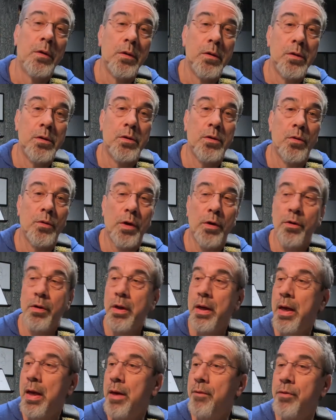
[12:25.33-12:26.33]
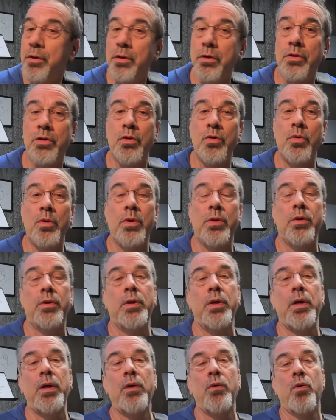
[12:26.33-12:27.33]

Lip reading: So there you have it, the tune of the day,